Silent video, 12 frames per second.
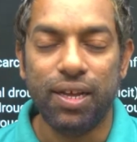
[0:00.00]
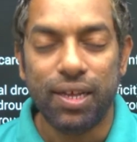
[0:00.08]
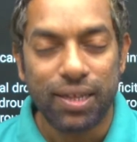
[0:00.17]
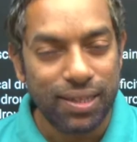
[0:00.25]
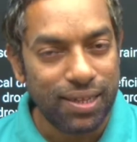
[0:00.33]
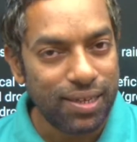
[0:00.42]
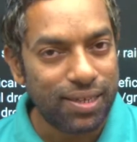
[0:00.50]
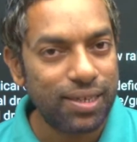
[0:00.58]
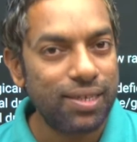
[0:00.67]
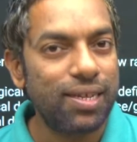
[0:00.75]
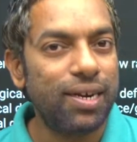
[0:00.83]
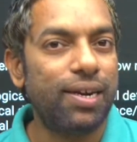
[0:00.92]
This
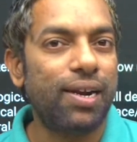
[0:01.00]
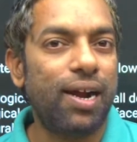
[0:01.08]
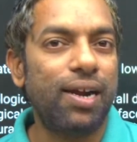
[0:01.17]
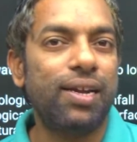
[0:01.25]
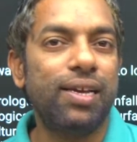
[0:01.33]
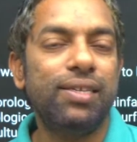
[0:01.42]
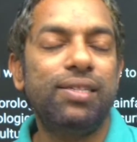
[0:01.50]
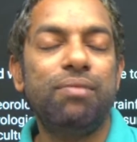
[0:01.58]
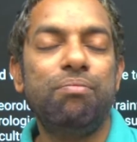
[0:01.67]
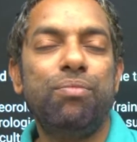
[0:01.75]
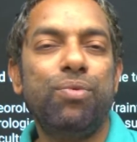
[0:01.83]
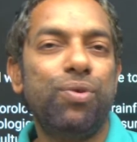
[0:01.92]
is the drought is the
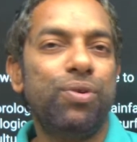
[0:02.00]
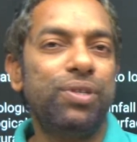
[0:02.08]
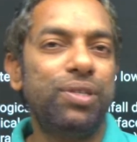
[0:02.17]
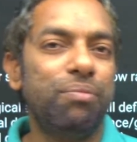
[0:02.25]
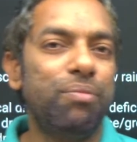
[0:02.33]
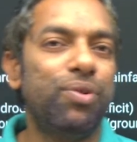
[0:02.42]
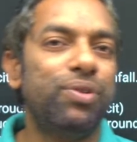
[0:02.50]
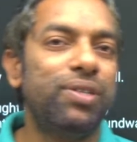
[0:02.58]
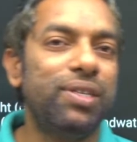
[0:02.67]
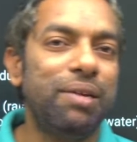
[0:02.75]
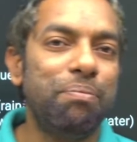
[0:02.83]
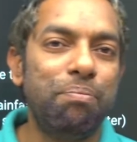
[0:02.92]
most
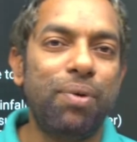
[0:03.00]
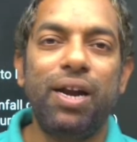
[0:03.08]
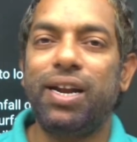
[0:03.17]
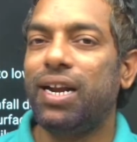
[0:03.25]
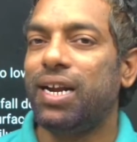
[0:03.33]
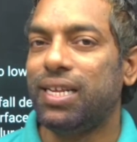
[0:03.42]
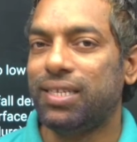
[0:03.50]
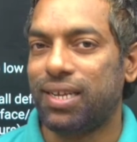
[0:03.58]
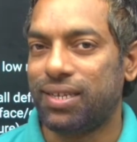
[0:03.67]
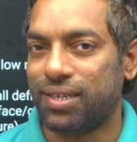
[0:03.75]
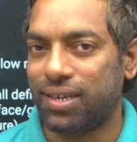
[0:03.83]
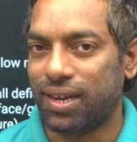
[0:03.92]
important
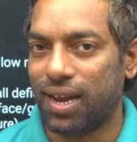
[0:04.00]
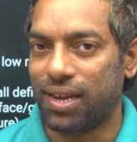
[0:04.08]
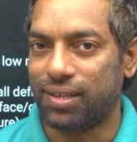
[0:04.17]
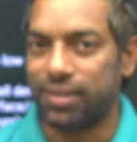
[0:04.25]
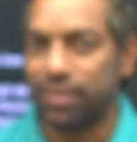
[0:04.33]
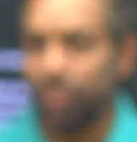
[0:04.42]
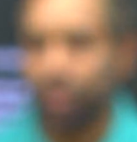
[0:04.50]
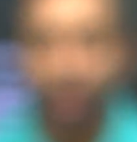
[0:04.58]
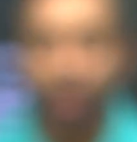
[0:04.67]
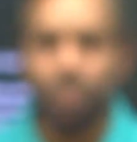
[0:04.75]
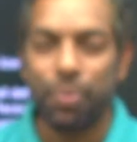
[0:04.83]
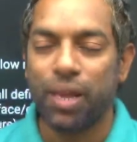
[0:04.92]
disaster, guys.
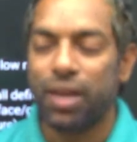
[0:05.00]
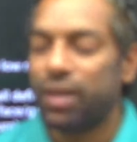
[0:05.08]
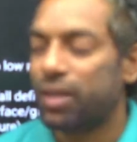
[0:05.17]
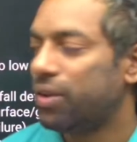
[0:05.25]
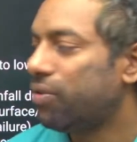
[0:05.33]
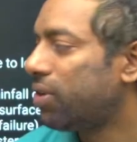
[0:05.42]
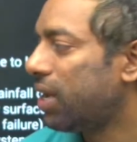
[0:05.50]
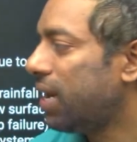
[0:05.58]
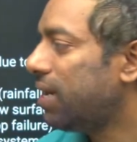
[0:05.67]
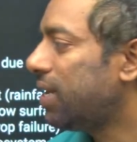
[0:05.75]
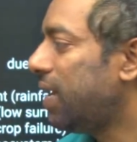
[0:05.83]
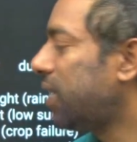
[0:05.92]
Okay, you
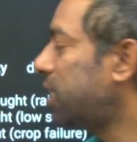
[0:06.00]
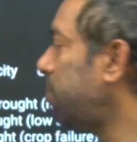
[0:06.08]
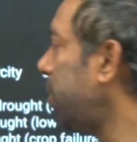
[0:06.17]
can't expect